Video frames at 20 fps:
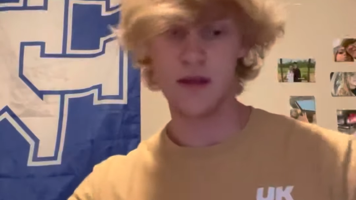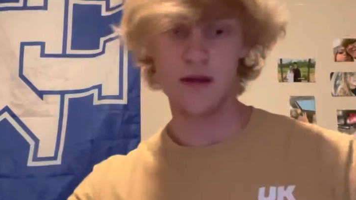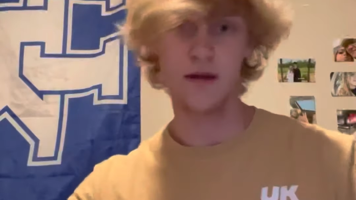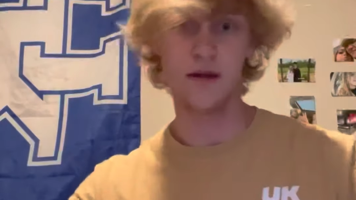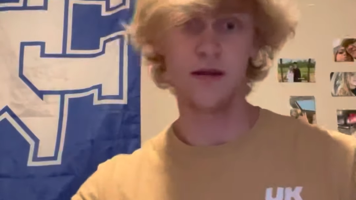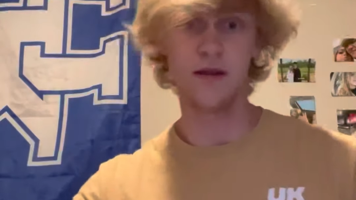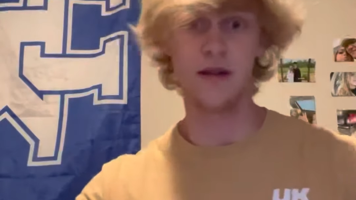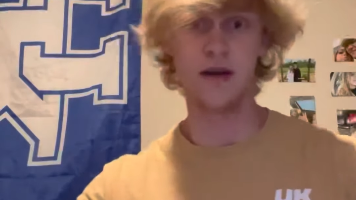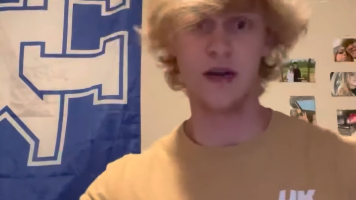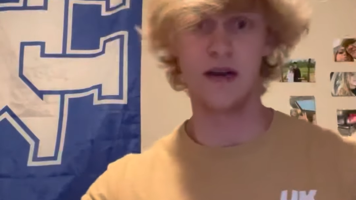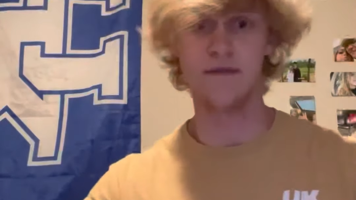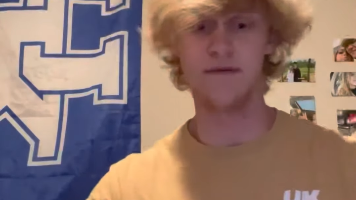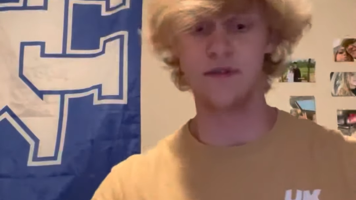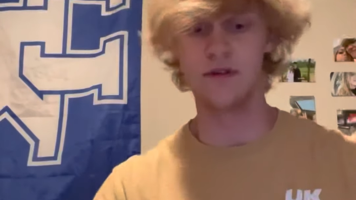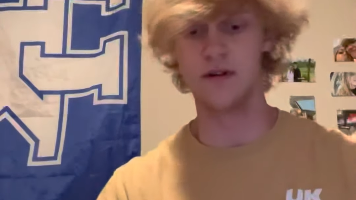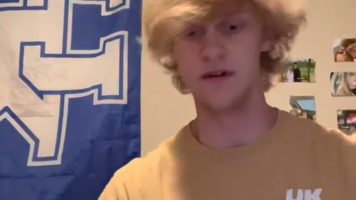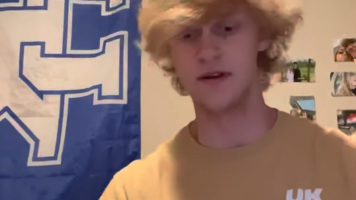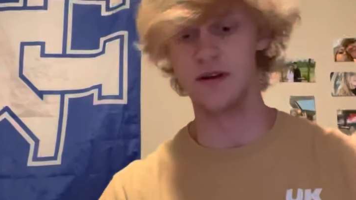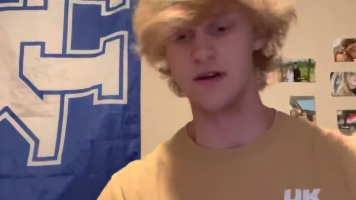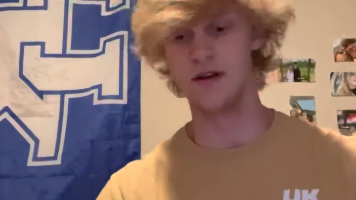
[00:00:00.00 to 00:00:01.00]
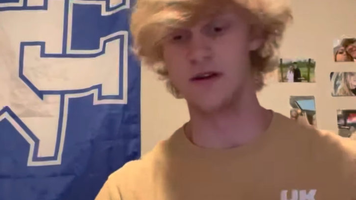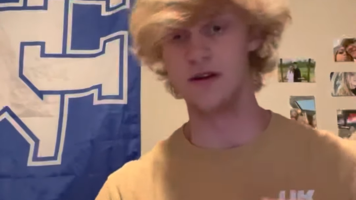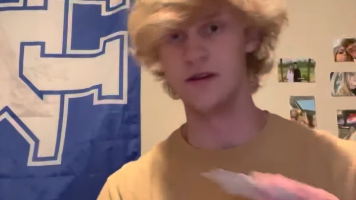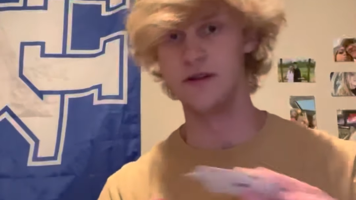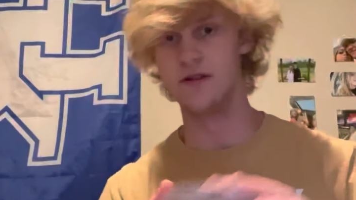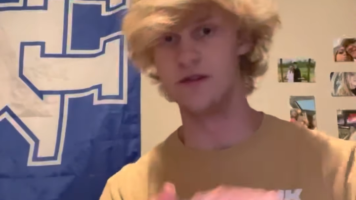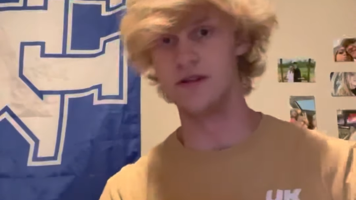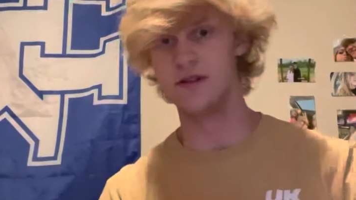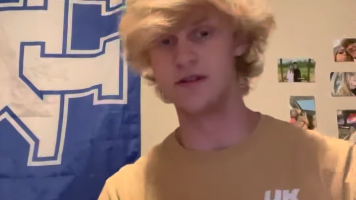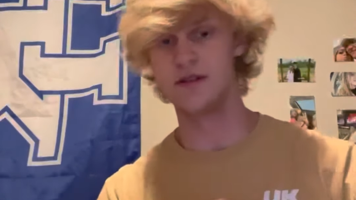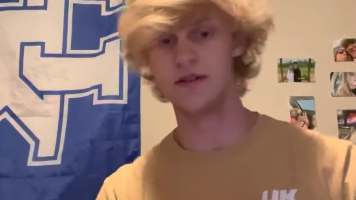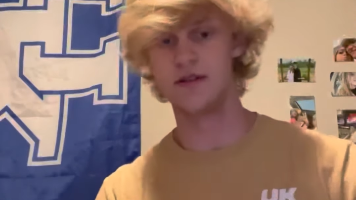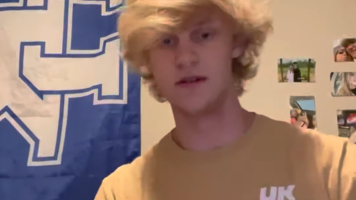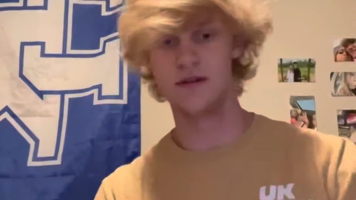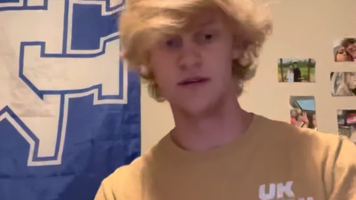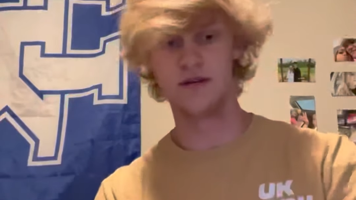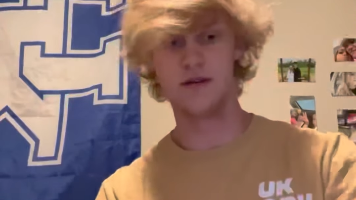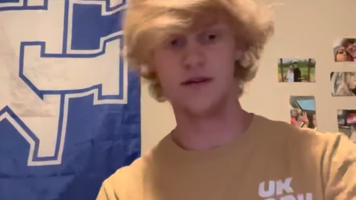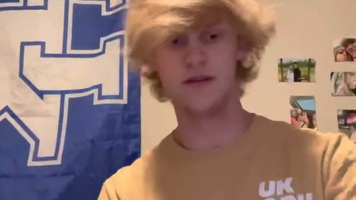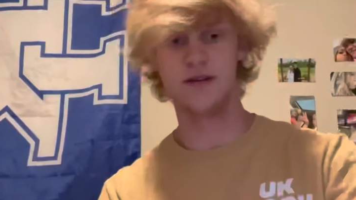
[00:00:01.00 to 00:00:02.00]
And then after you're done, you just
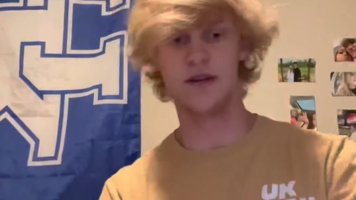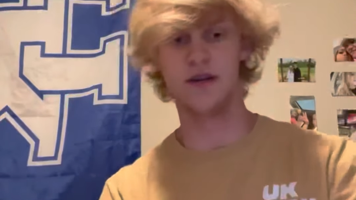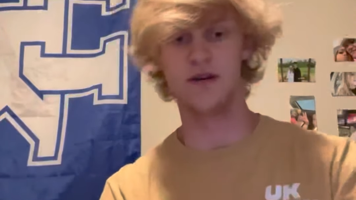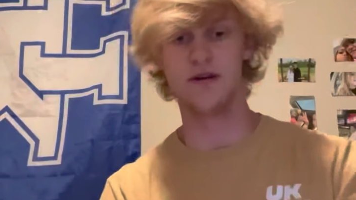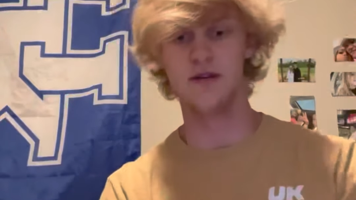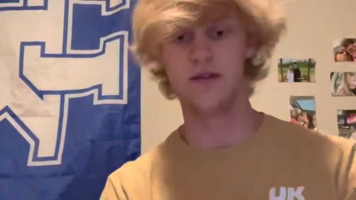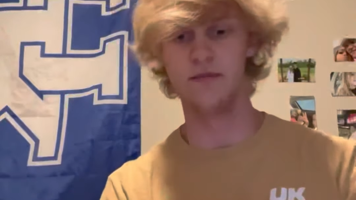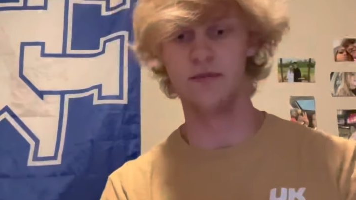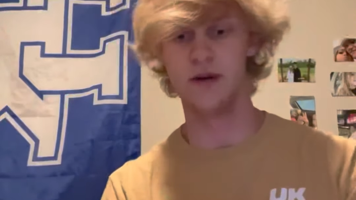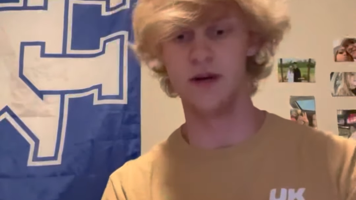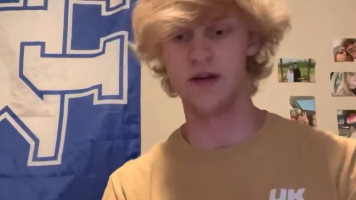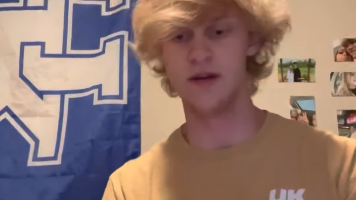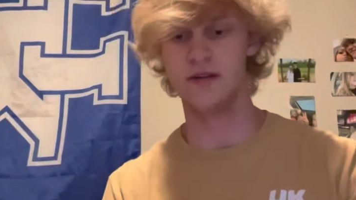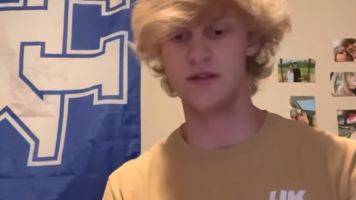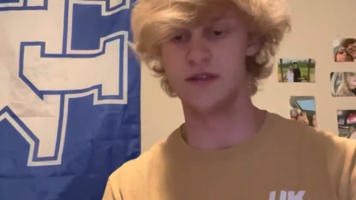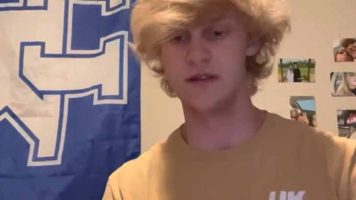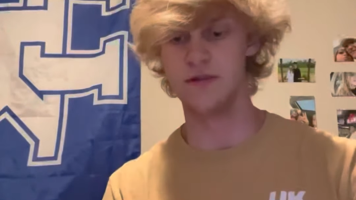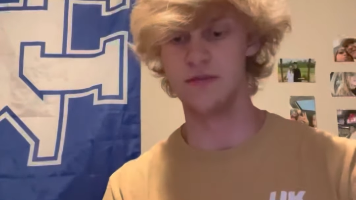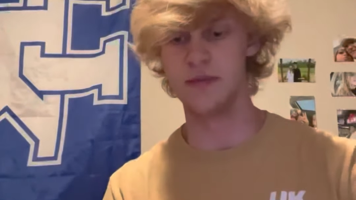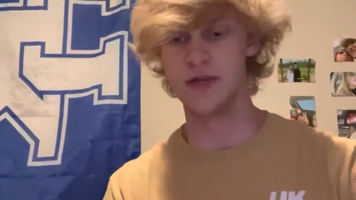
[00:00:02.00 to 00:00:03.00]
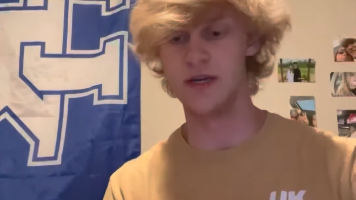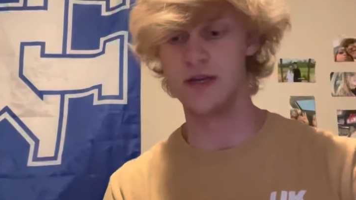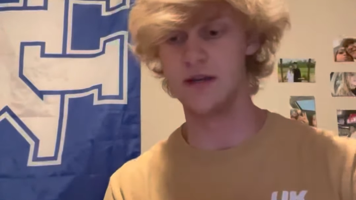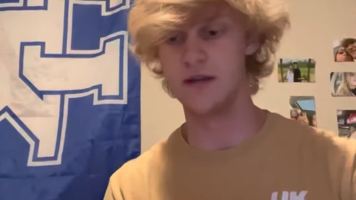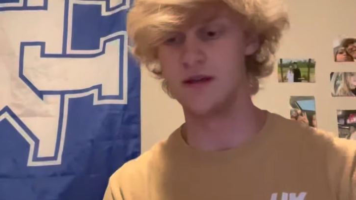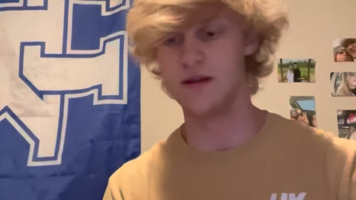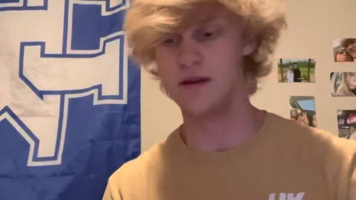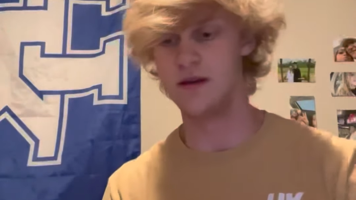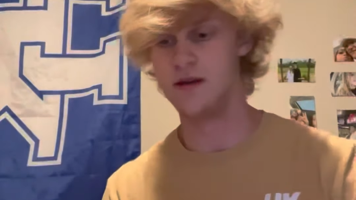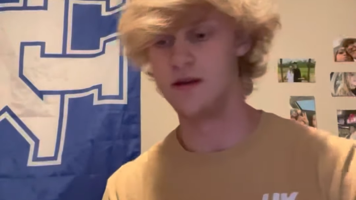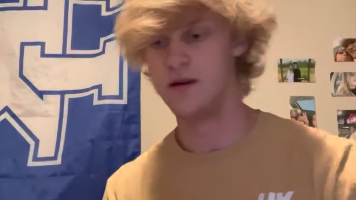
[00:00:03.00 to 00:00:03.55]
take all the piles that you made,